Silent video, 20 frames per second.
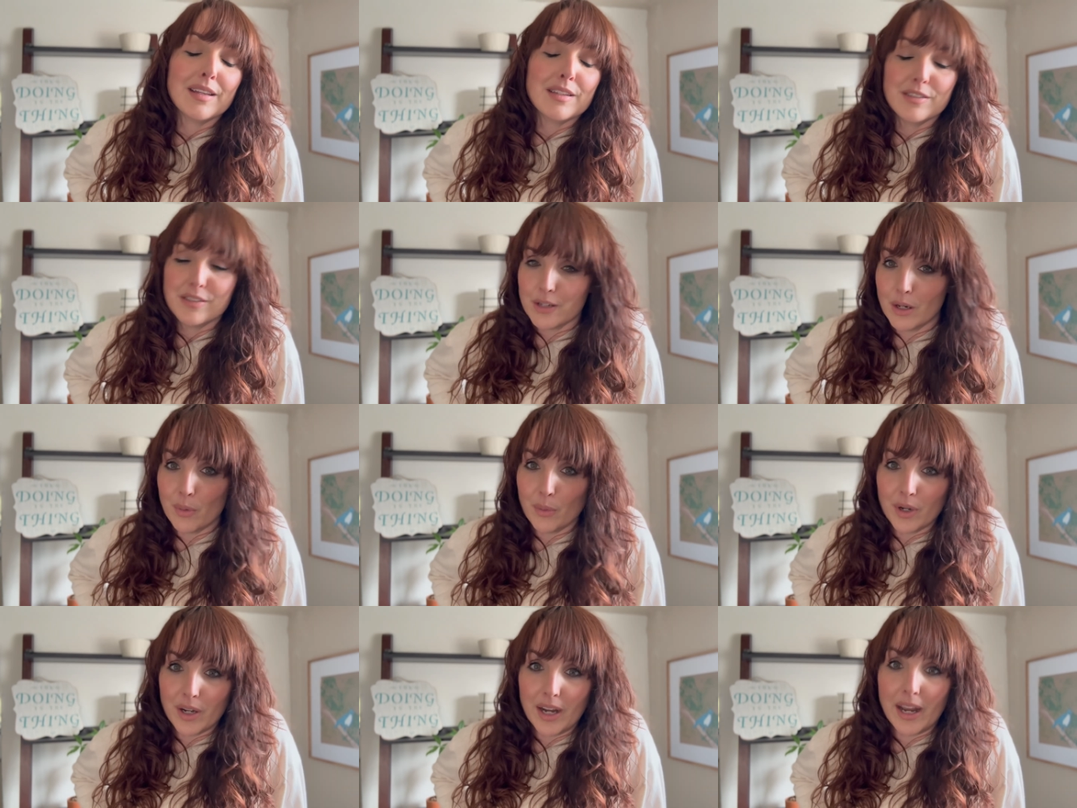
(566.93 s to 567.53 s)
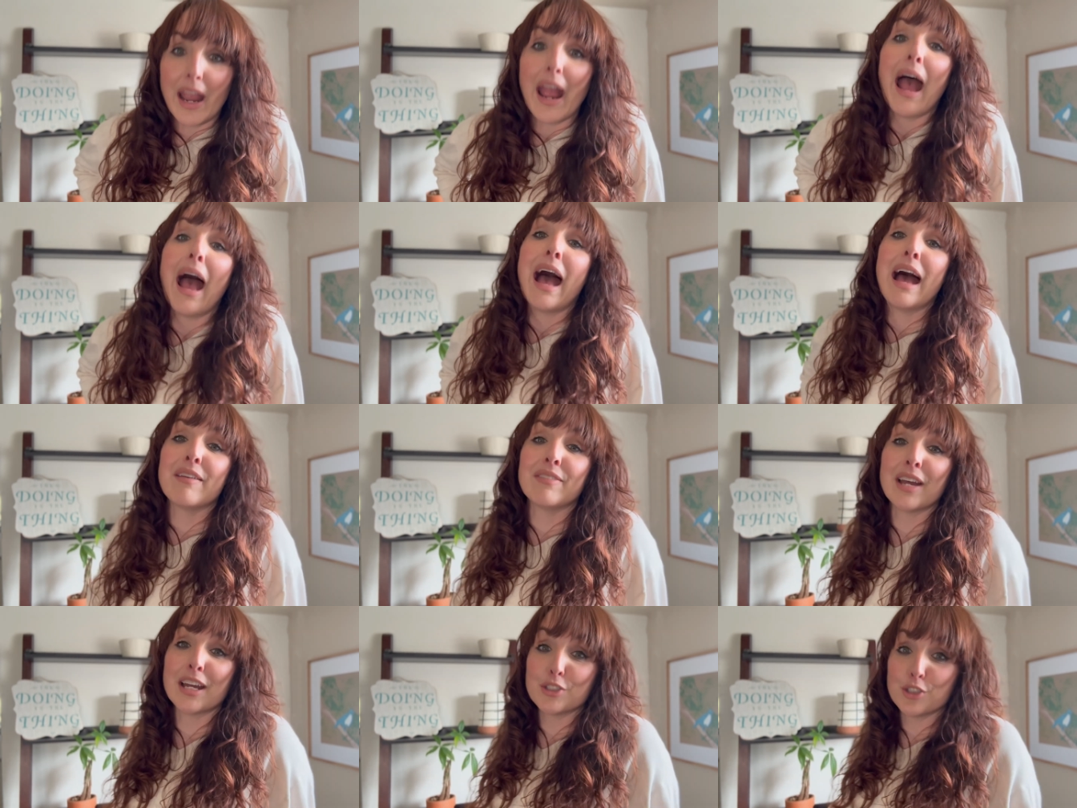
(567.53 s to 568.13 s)
Don't worry,
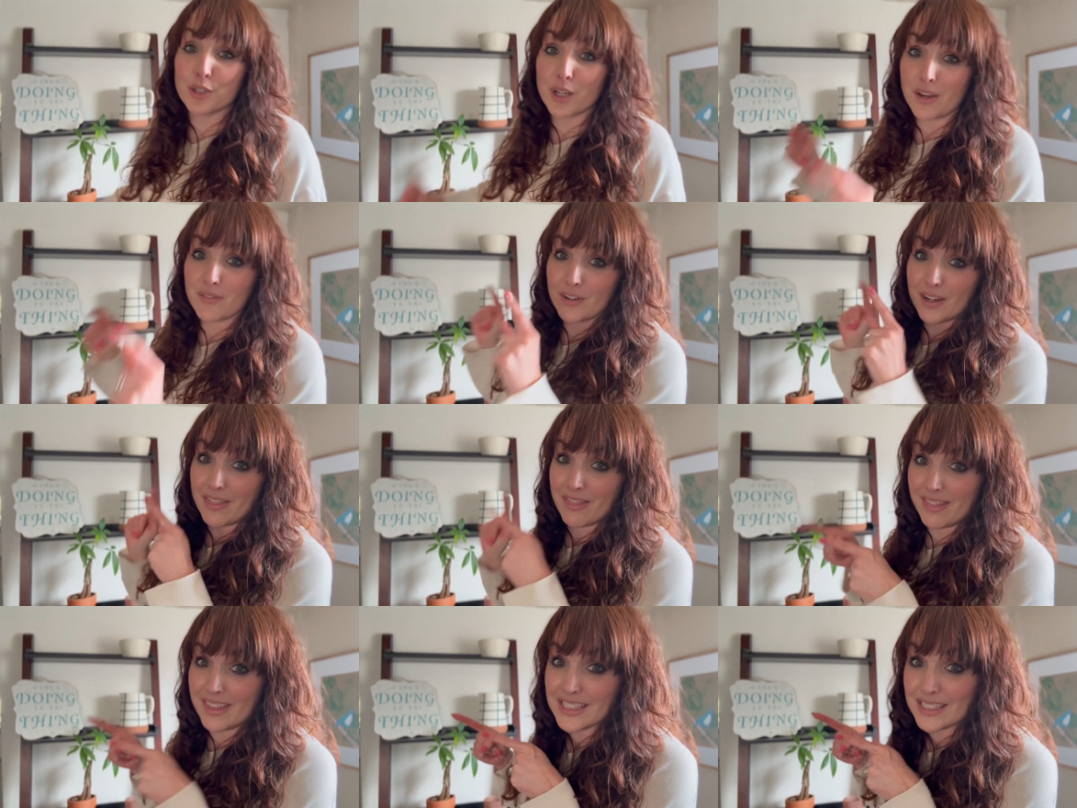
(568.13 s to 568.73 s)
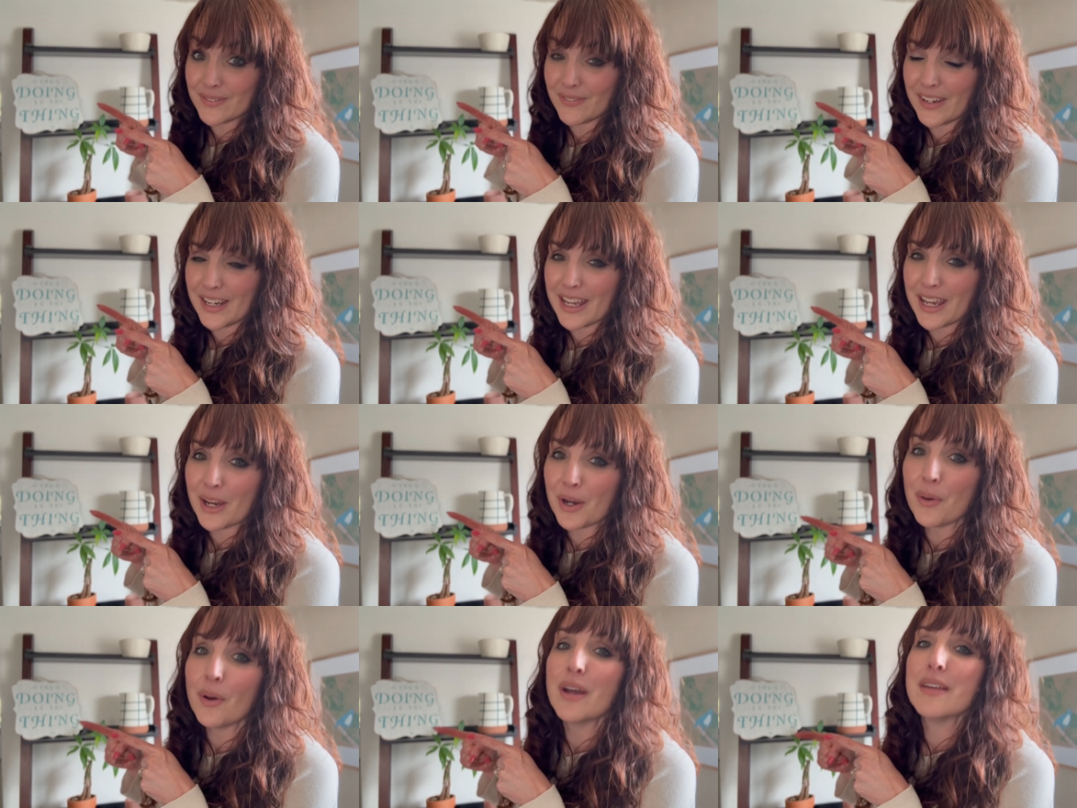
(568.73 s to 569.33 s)
I've got you covered in this
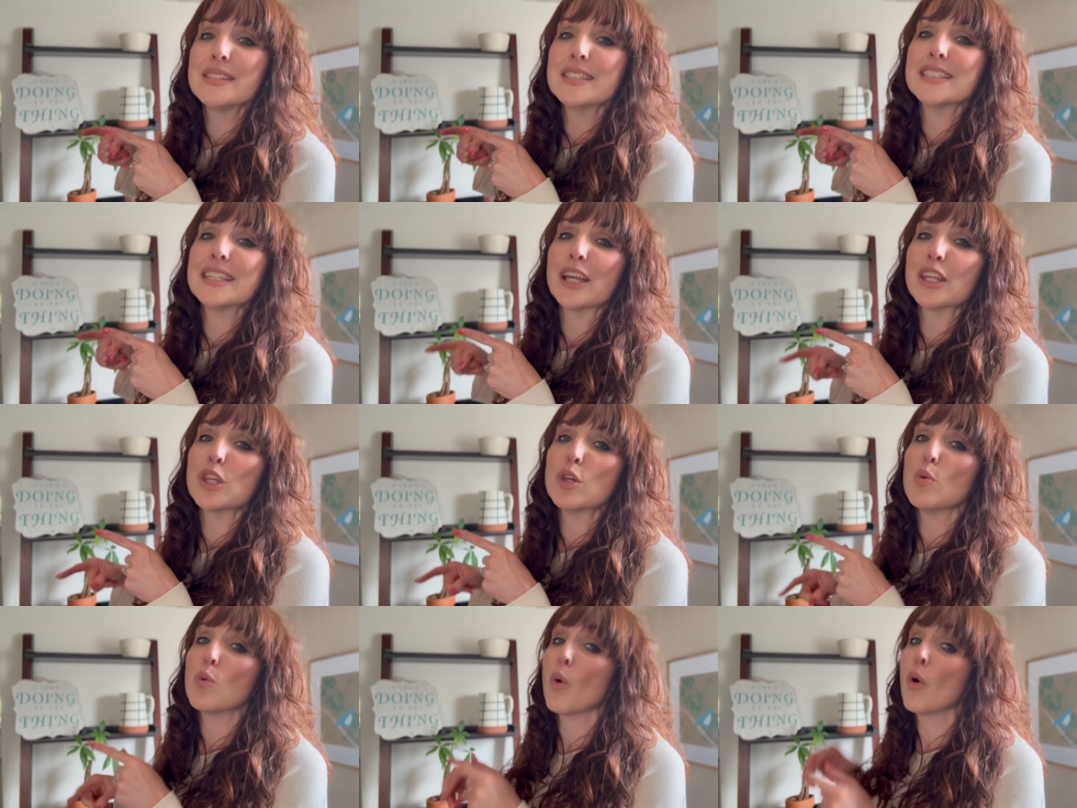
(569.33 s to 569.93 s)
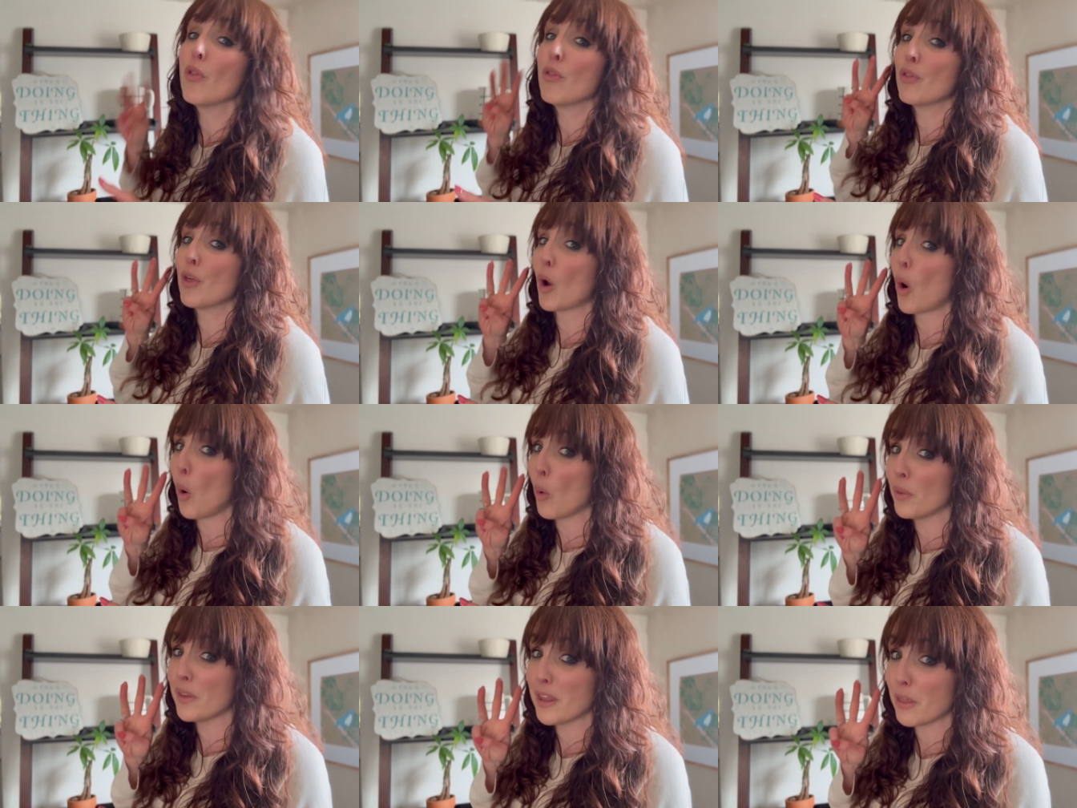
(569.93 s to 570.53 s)
video to tell you the
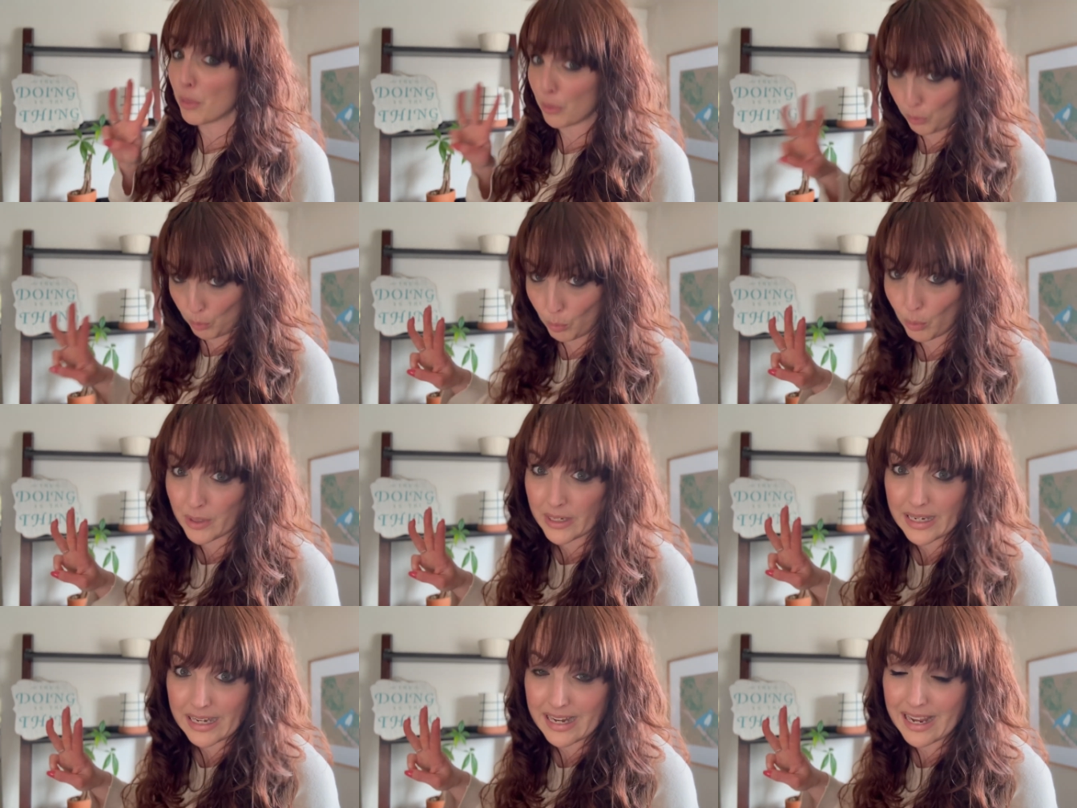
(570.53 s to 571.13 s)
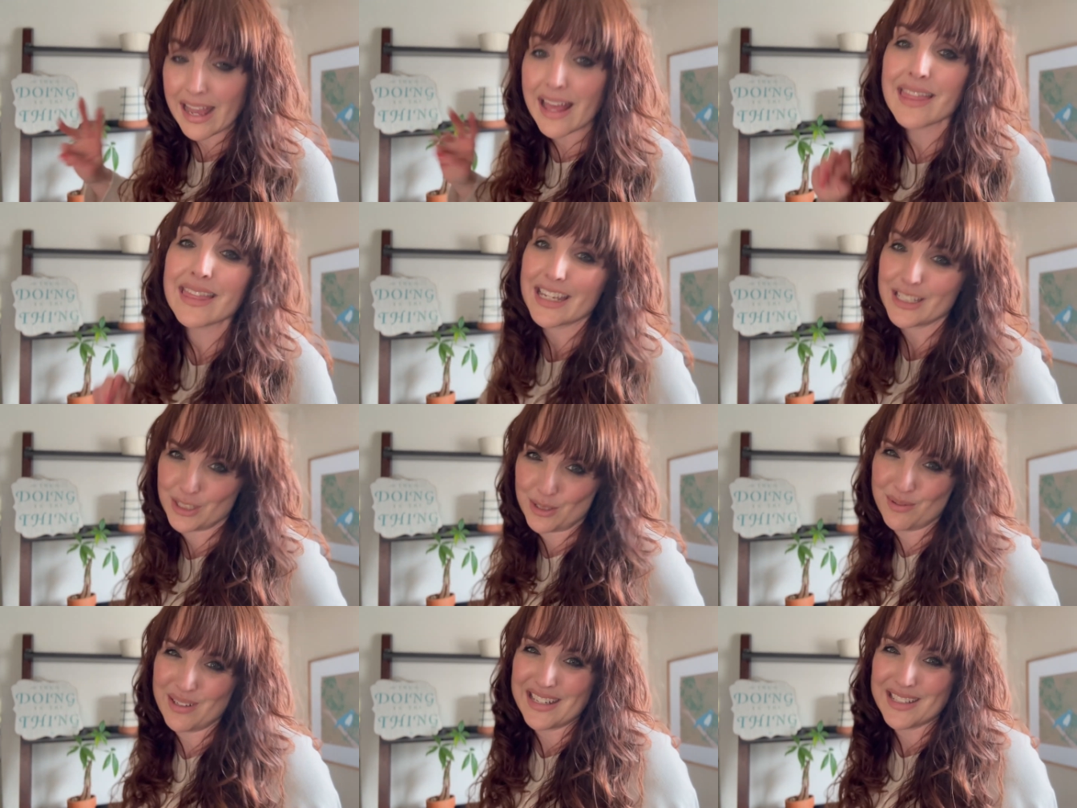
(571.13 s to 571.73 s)
only 3
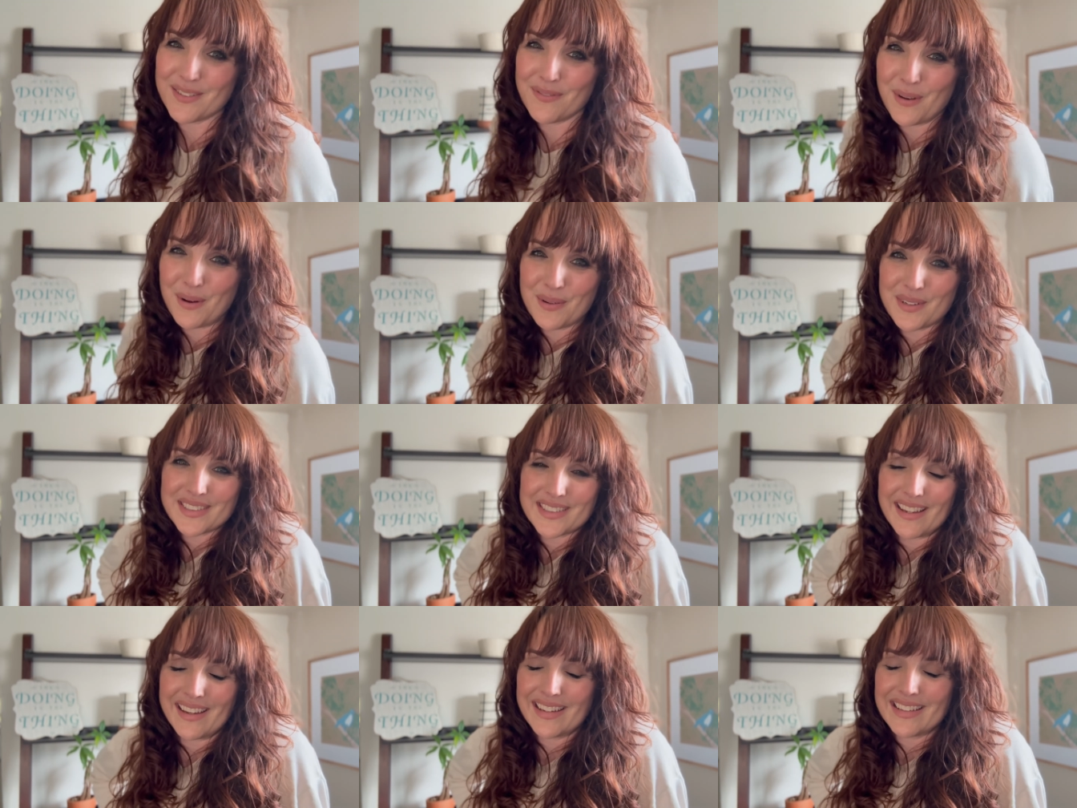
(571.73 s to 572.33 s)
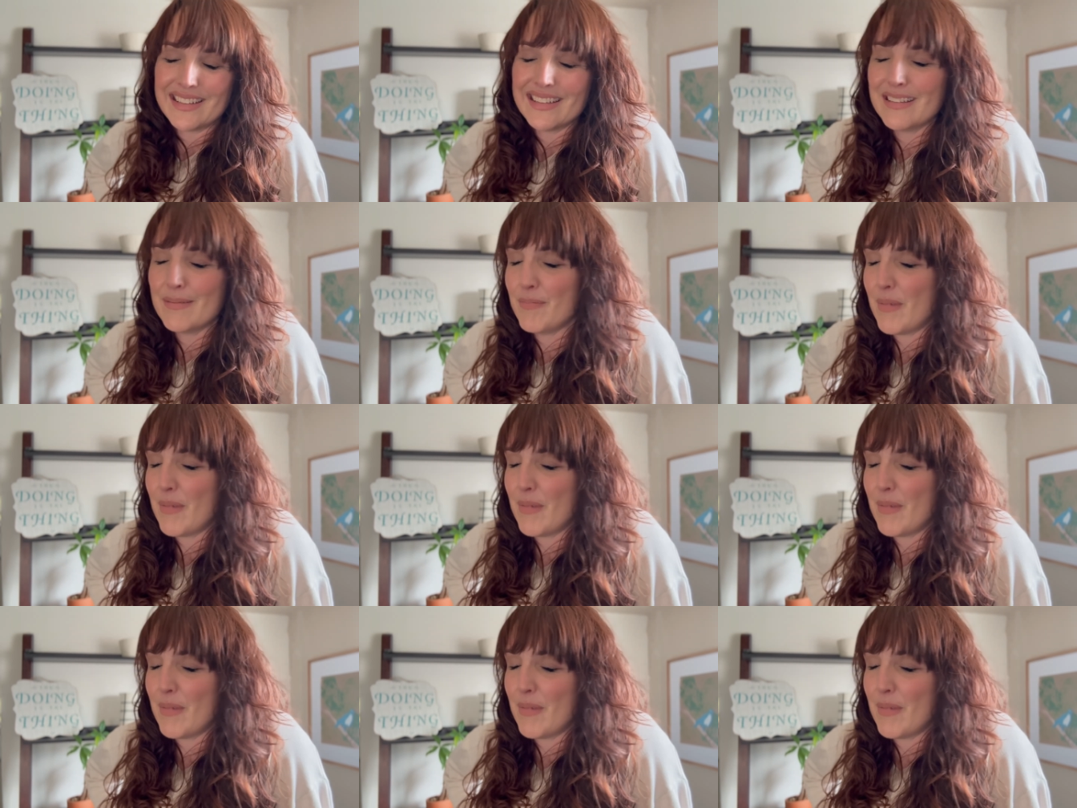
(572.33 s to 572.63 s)
that you need to focus on.